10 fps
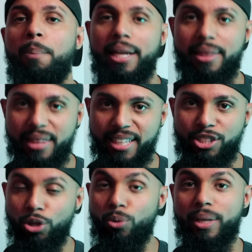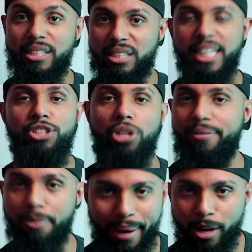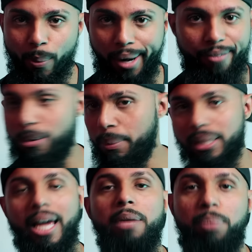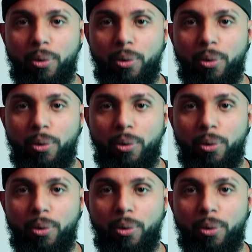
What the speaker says: But in this, you can slingshot from anywhere, from a light